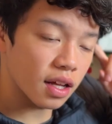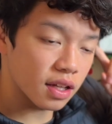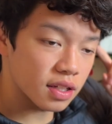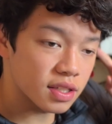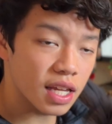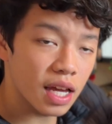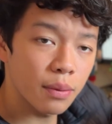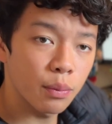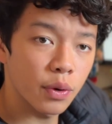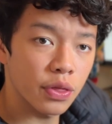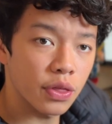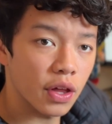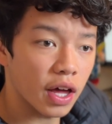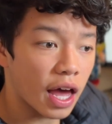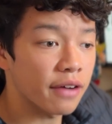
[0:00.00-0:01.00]
Same with
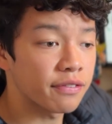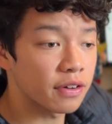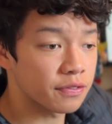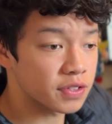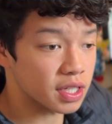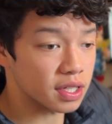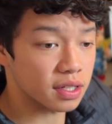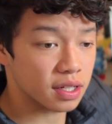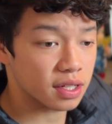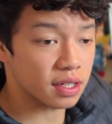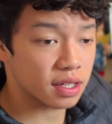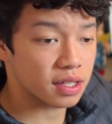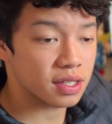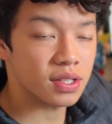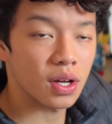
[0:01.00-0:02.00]
the FFT.
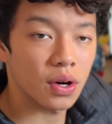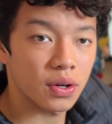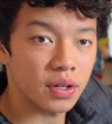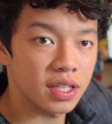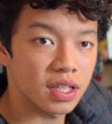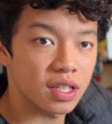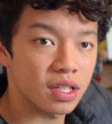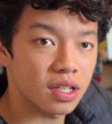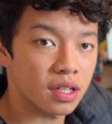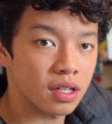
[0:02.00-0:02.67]
So he